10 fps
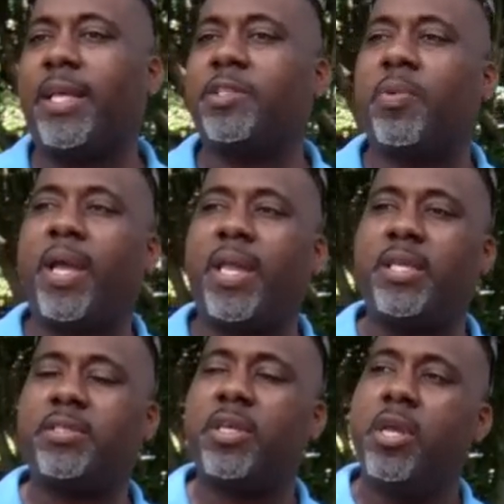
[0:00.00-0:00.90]
That's why
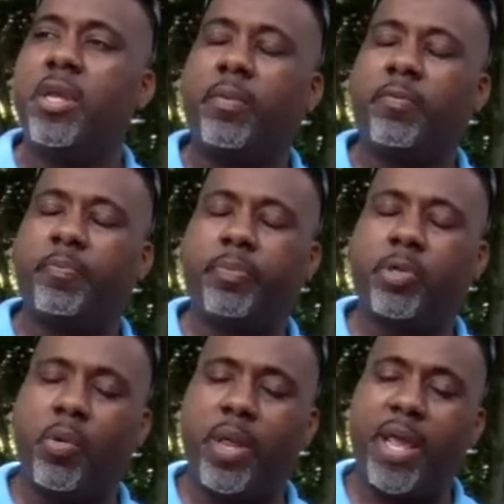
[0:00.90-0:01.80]
he's
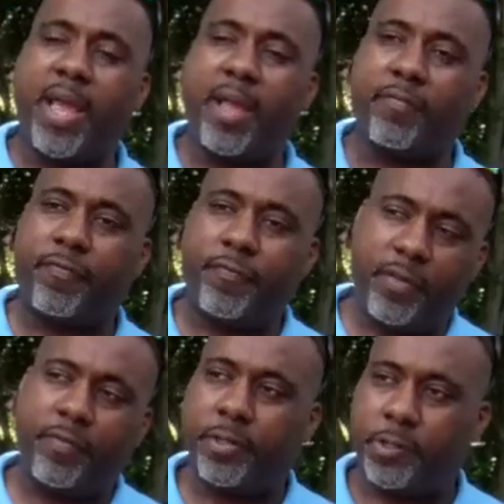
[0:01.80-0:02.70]
going at a
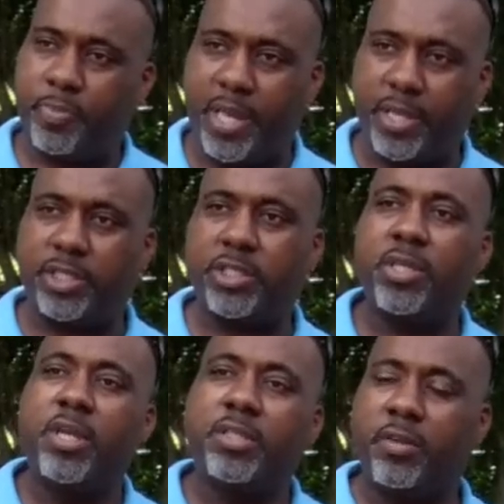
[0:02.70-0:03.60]
feverish pitch
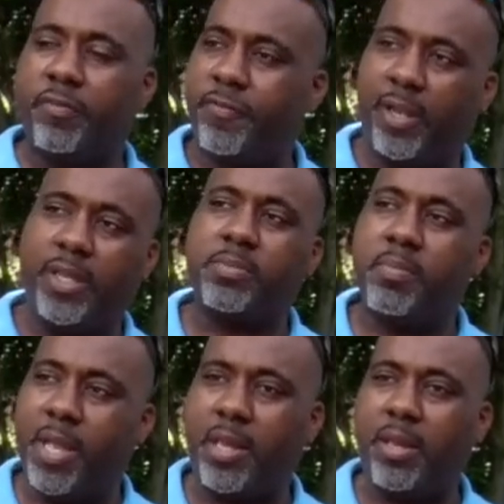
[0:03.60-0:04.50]
to fill as
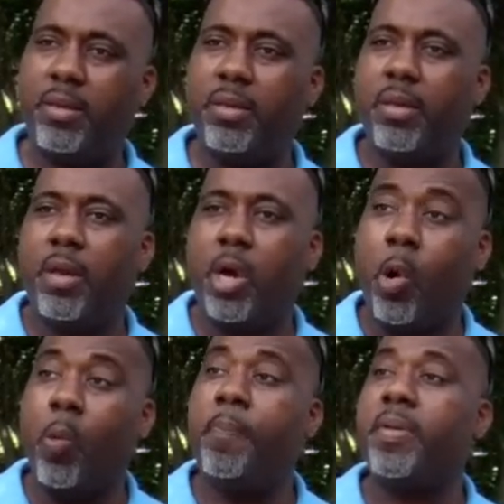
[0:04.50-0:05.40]
many
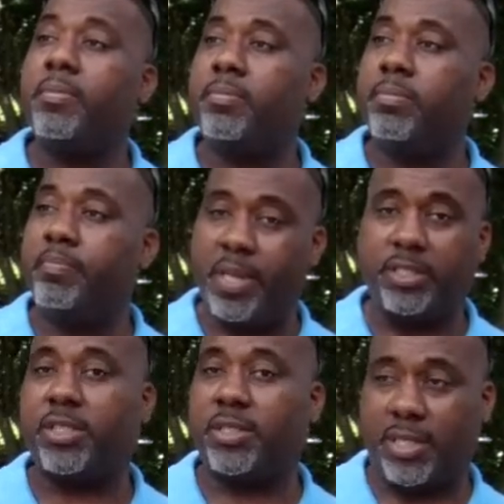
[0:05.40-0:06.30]
open
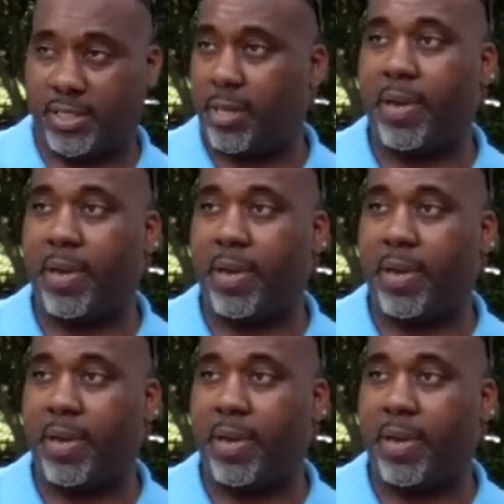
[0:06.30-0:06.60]
benches as he